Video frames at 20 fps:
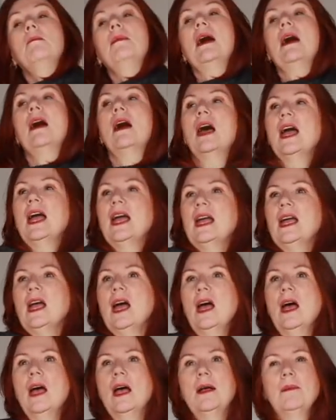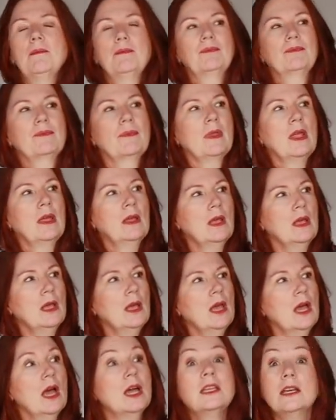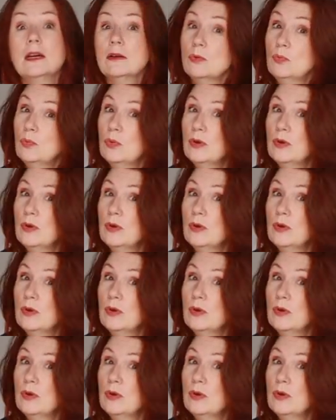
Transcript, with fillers: by um, a young